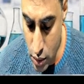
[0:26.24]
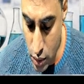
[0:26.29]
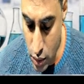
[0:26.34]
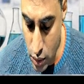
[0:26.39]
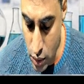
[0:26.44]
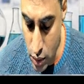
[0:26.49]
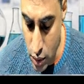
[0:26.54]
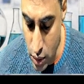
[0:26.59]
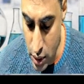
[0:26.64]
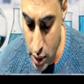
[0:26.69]

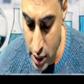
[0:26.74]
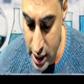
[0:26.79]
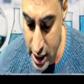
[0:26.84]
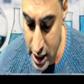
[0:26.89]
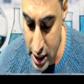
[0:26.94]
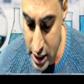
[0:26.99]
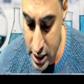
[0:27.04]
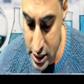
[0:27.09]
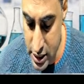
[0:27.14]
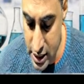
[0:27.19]
or
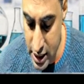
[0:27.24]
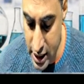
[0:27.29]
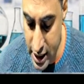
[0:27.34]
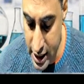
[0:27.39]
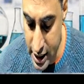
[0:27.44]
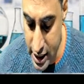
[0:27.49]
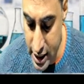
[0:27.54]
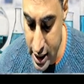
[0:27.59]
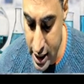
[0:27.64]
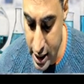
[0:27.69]
I'll say
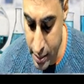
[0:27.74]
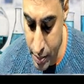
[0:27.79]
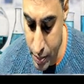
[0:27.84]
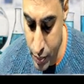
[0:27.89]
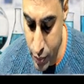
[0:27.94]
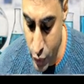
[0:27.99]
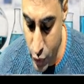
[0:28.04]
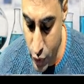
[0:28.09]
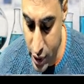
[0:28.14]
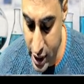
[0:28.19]
it,
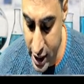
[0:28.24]
point